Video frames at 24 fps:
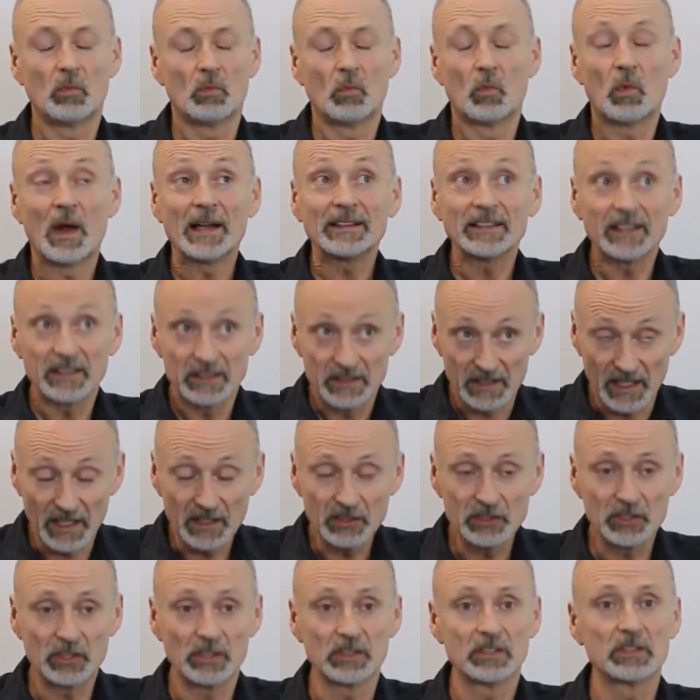
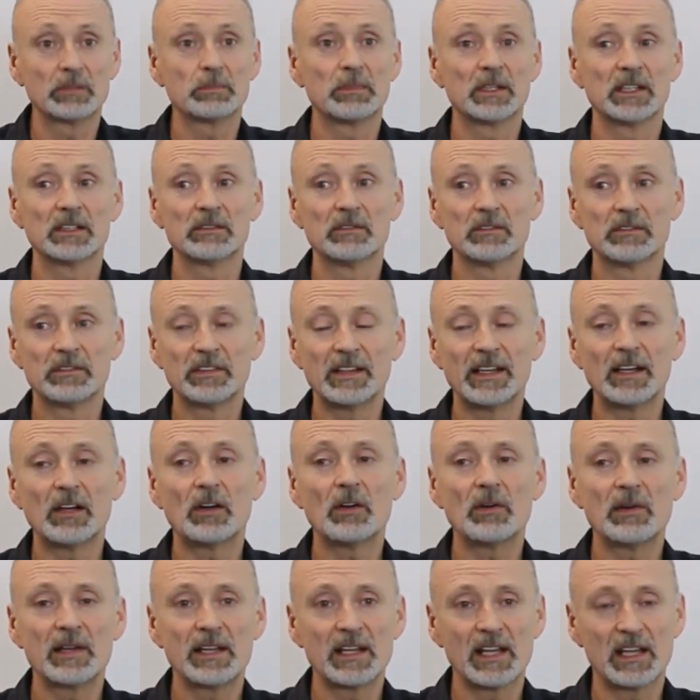well-intentioned but
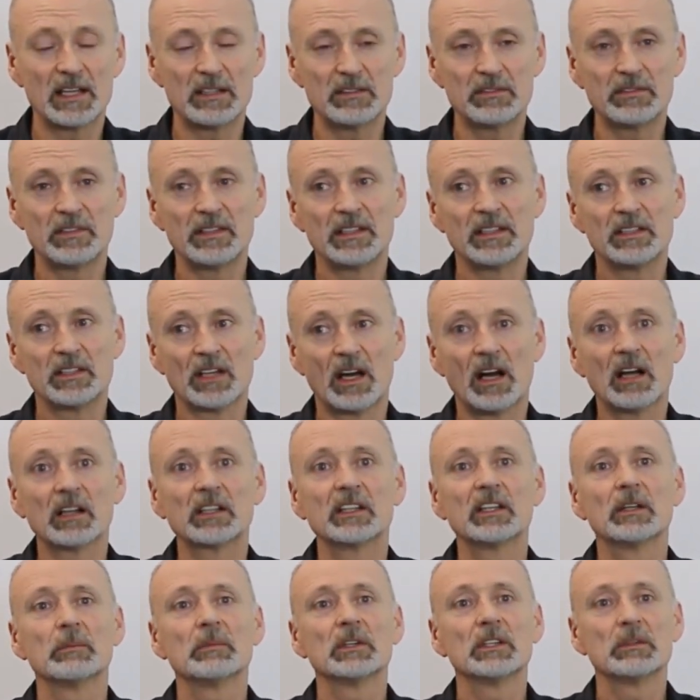very heavy
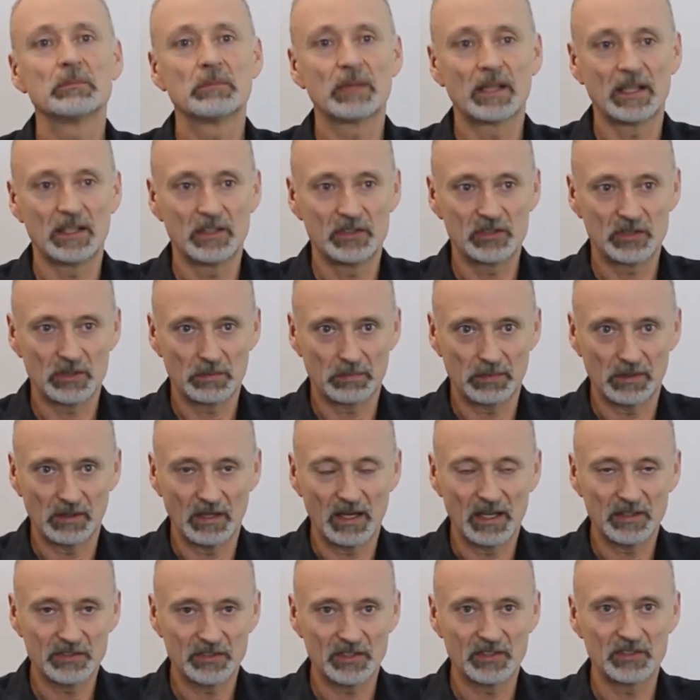document-based
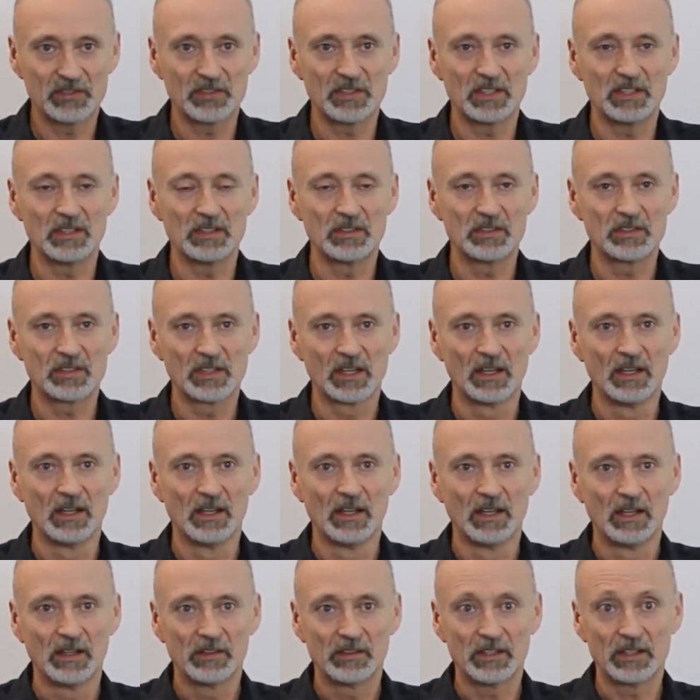processes
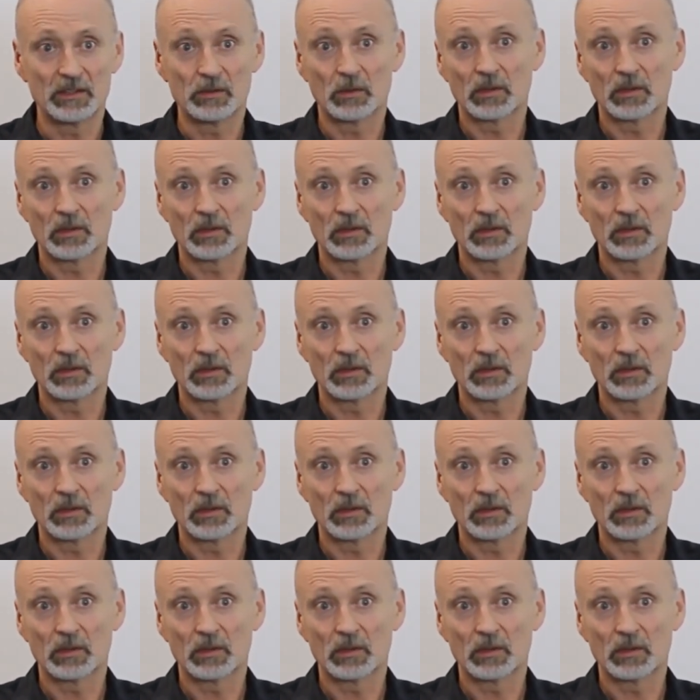that